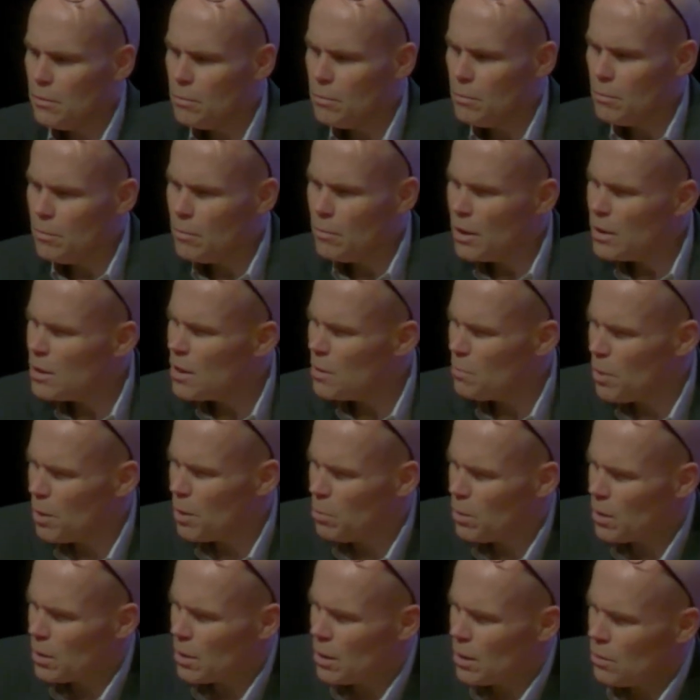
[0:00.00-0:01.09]
Is that
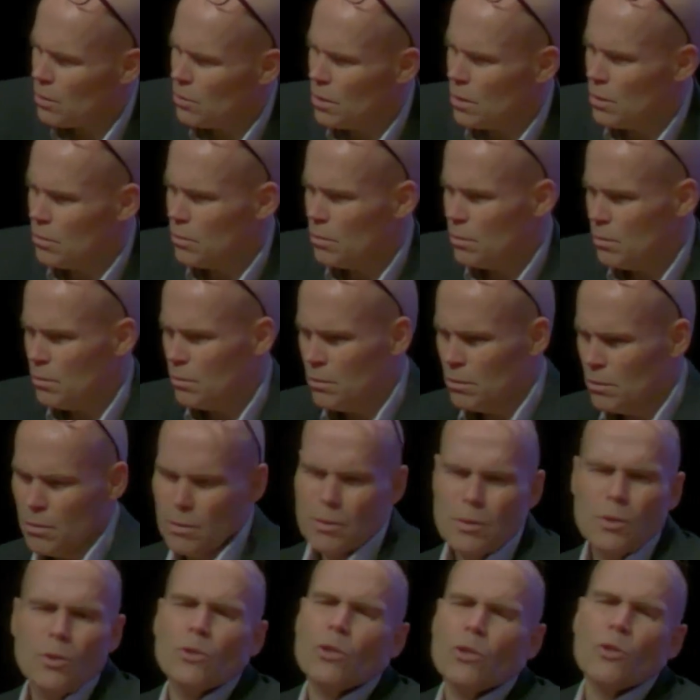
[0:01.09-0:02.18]
public? I don't know.
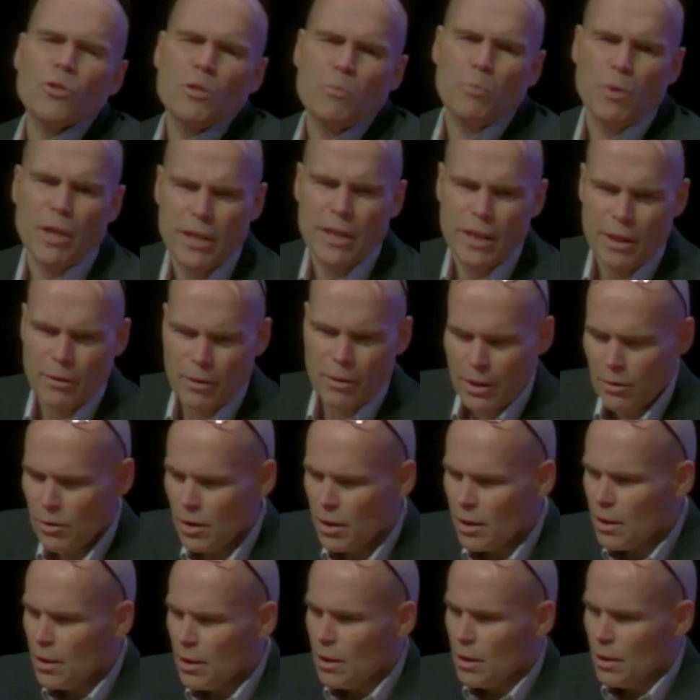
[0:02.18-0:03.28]
Don't spread it around.
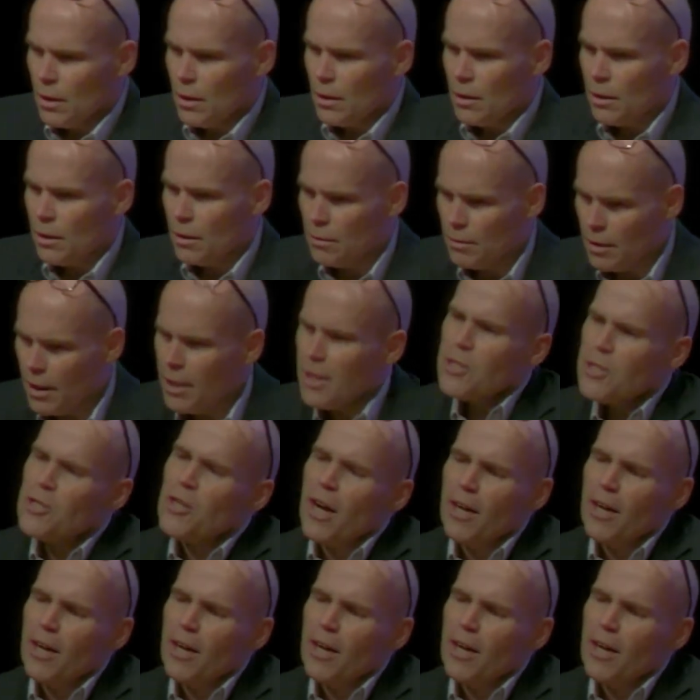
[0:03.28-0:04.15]
It is now.